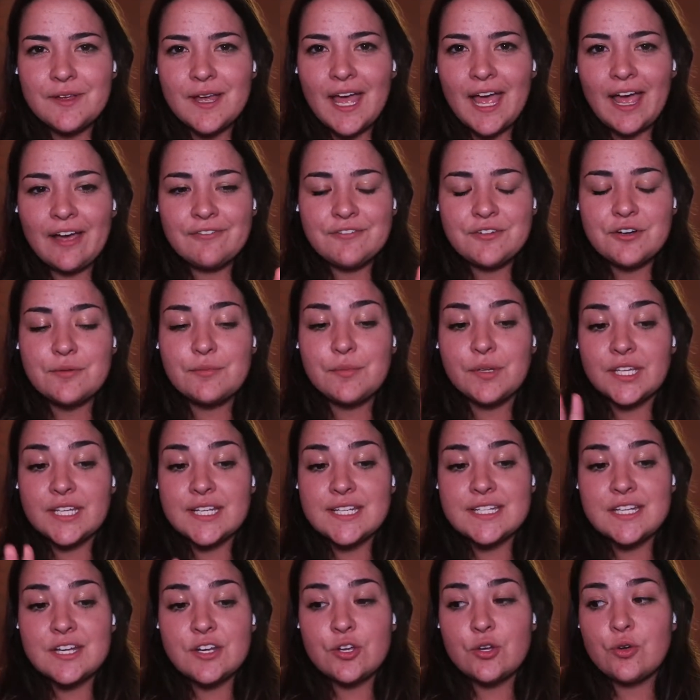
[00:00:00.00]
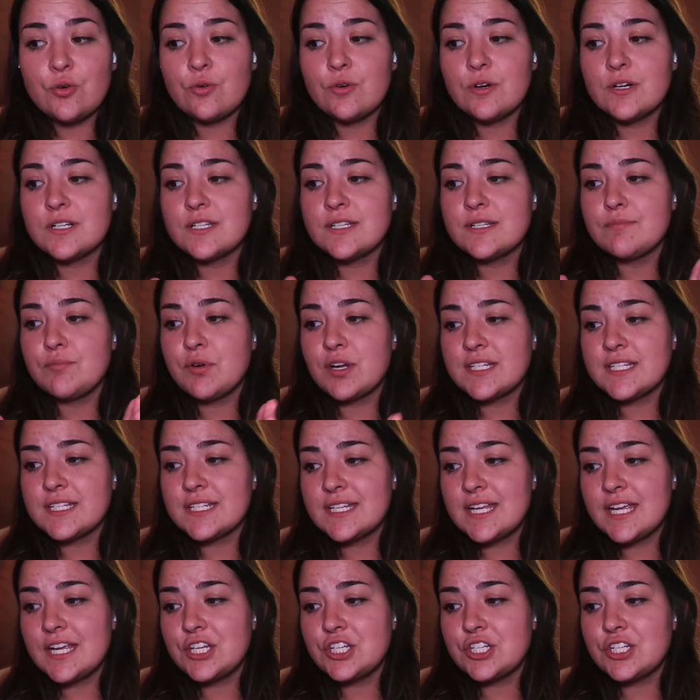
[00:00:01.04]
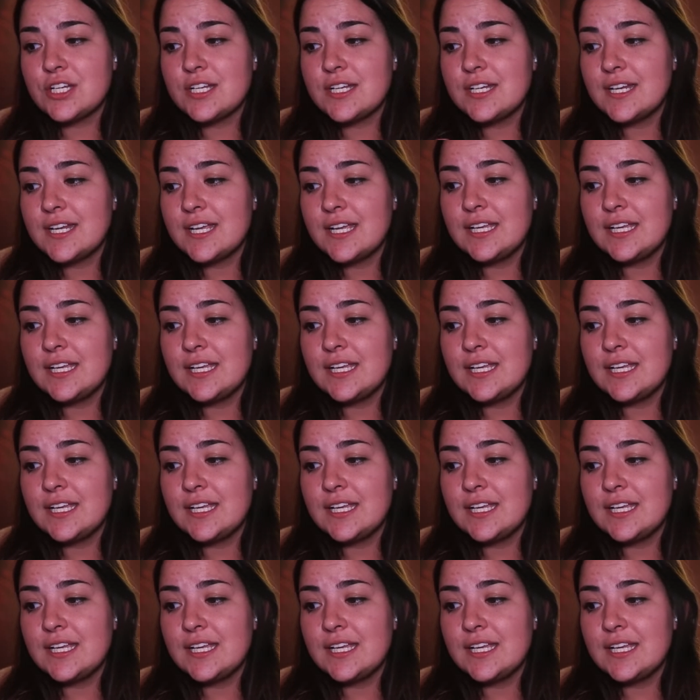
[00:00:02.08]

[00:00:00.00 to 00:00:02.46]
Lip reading: After Melissa DeCourt's presentation